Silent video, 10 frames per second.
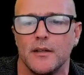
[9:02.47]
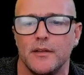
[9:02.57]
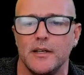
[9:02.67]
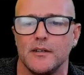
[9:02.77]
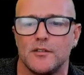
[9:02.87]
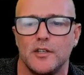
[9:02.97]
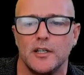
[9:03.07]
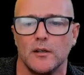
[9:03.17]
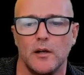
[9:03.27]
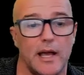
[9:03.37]
the
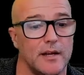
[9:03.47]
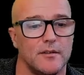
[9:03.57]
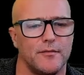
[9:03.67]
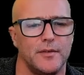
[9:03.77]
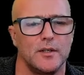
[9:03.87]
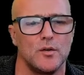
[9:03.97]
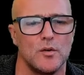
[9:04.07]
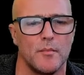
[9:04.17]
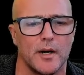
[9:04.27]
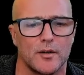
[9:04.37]
cecal and
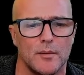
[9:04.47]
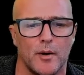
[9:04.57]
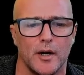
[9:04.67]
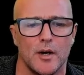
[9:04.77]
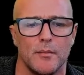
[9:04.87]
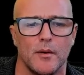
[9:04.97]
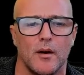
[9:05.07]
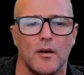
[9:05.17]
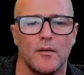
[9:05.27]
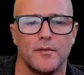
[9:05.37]
fecal microbiome
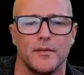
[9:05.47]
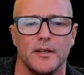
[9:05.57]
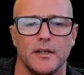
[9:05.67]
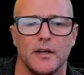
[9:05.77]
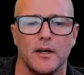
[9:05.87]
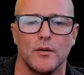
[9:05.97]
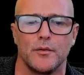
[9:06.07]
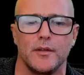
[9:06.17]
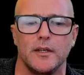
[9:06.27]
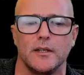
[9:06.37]
of the
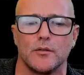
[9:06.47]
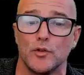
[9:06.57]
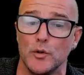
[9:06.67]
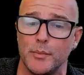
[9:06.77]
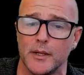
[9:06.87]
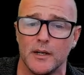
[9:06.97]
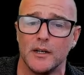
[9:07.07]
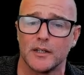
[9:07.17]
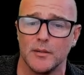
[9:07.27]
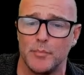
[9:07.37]
healthy group
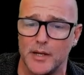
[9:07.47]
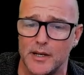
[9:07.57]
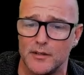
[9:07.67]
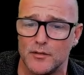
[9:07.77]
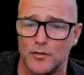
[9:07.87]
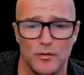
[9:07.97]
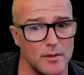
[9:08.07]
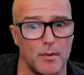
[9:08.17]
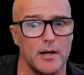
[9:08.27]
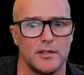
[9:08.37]
compared to
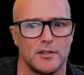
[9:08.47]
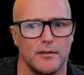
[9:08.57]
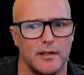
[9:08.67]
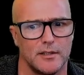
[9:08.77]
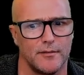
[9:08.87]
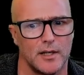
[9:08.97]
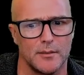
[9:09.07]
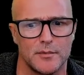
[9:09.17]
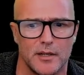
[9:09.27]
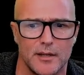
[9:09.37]
the mice that
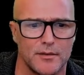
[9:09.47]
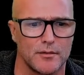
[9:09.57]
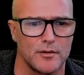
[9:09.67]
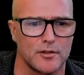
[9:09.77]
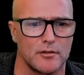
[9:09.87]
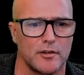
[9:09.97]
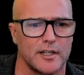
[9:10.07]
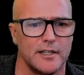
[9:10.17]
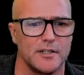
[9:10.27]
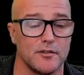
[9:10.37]
developed
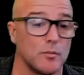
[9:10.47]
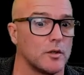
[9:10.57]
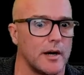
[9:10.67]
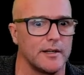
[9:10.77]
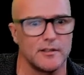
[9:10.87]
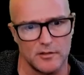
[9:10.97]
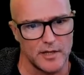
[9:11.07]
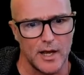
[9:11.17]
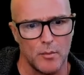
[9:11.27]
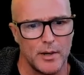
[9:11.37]
atherosclerotic lesions. Well, great. As I
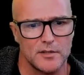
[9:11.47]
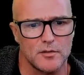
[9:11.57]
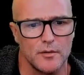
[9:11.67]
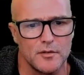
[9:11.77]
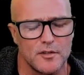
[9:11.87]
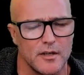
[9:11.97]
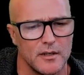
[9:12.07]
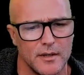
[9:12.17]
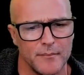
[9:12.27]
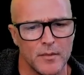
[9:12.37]
say, I'll pass it on just
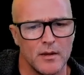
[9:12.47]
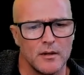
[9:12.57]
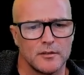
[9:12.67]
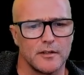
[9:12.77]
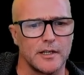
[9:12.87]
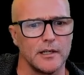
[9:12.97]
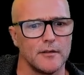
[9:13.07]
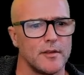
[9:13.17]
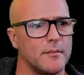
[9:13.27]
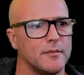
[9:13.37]
to the king
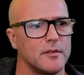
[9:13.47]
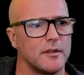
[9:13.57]
of the